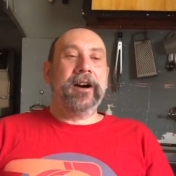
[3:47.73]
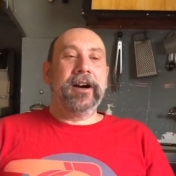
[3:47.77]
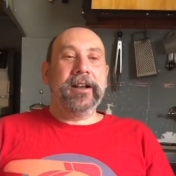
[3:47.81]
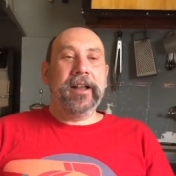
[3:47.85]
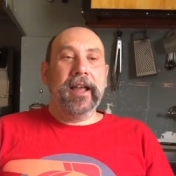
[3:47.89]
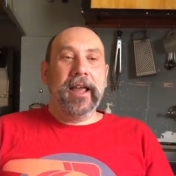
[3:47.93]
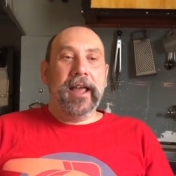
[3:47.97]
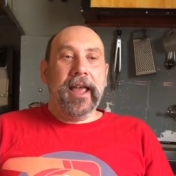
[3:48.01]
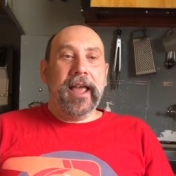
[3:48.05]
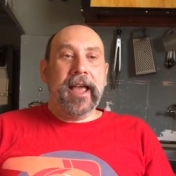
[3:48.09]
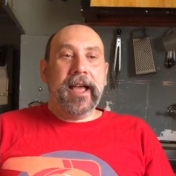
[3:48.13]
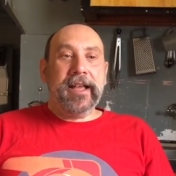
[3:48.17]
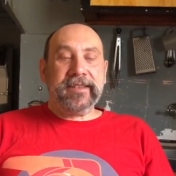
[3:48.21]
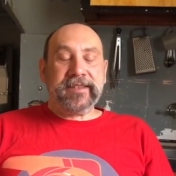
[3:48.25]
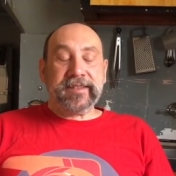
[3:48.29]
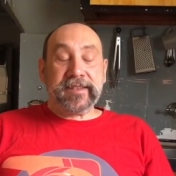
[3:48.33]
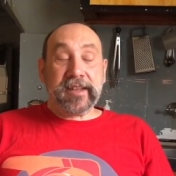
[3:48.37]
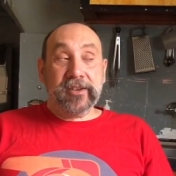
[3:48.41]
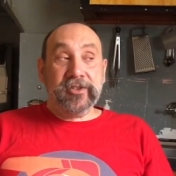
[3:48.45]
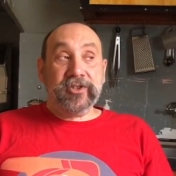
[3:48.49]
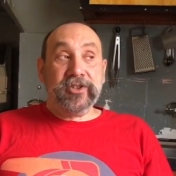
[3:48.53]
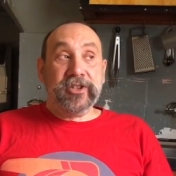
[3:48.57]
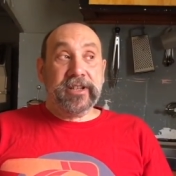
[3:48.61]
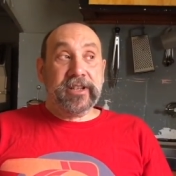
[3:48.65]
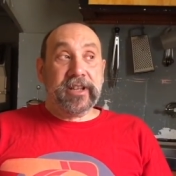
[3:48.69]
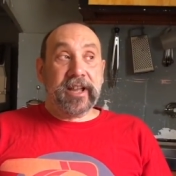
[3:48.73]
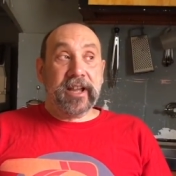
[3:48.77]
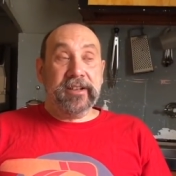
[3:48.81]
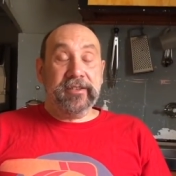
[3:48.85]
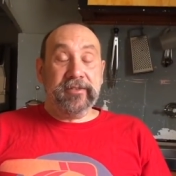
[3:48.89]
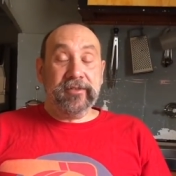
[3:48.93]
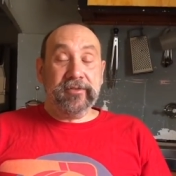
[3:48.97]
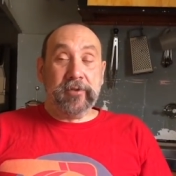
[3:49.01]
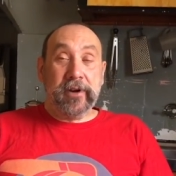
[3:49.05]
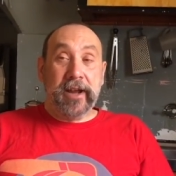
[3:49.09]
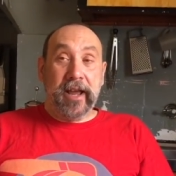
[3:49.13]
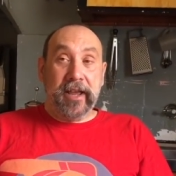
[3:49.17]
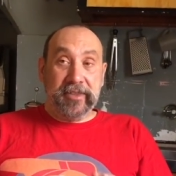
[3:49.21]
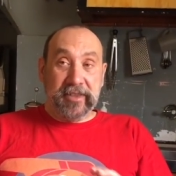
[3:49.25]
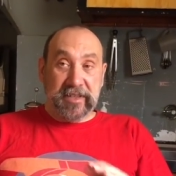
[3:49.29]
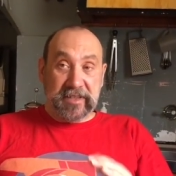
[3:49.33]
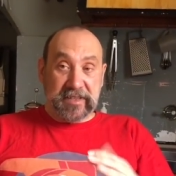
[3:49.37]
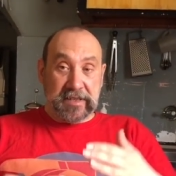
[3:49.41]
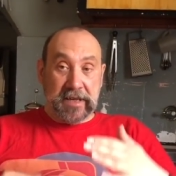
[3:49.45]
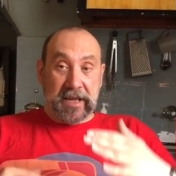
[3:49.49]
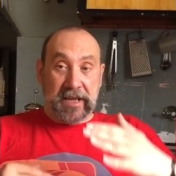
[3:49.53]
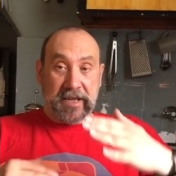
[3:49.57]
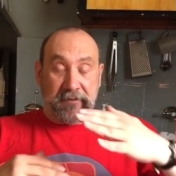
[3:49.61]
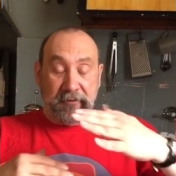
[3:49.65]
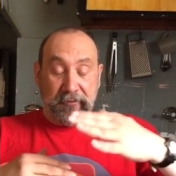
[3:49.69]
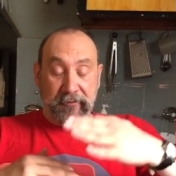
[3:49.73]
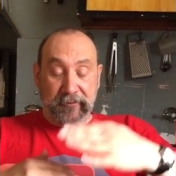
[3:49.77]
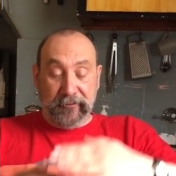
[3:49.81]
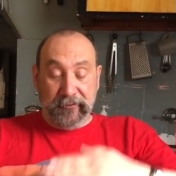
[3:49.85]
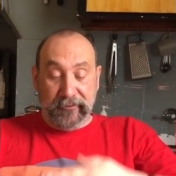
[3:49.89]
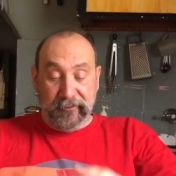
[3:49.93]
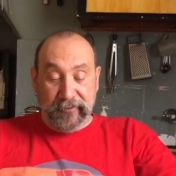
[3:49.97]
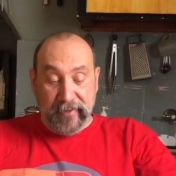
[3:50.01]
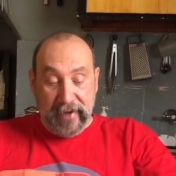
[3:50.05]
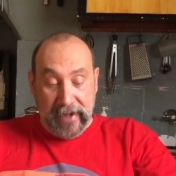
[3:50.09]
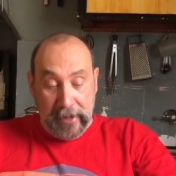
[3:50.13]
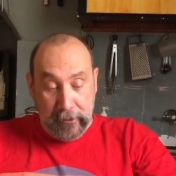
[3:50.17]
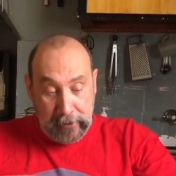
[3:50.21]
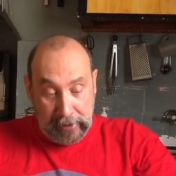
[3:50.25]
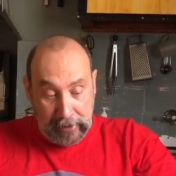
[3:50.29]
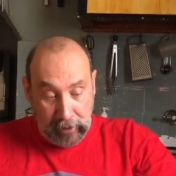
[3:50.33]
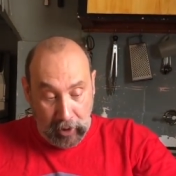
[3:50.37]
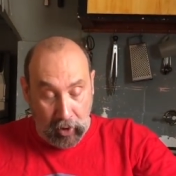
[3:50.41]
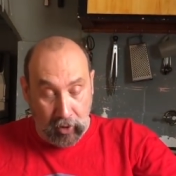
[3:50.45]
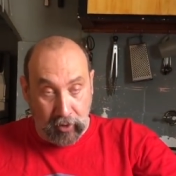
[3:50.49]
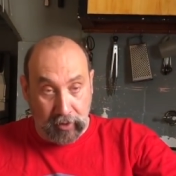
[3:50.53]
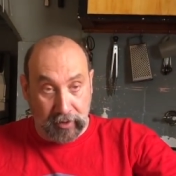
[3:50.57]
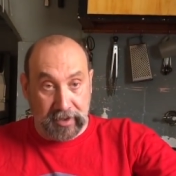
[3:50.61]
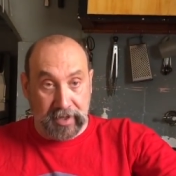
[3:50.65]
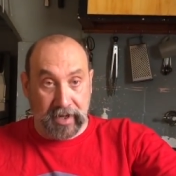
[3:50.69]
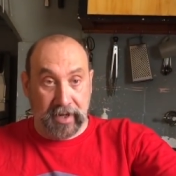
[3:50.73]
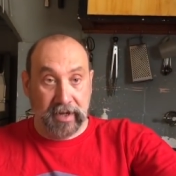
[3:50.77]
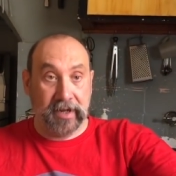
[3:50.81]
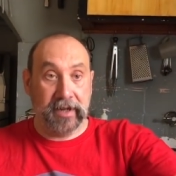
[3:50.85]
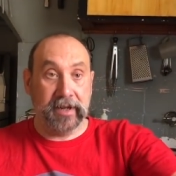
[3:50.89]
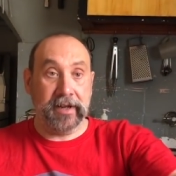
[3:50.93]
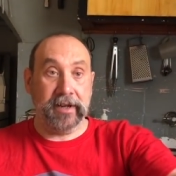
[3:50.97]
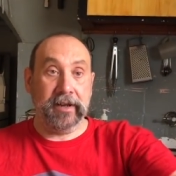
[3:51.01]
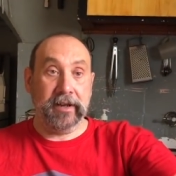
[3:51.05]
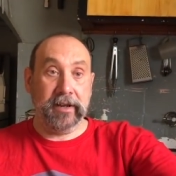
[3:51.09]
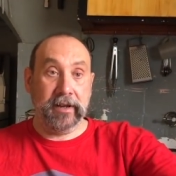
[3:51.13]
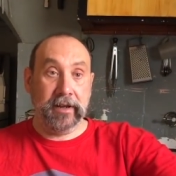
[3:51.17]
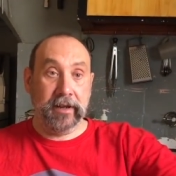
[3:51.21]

Right? And so she we had this very long day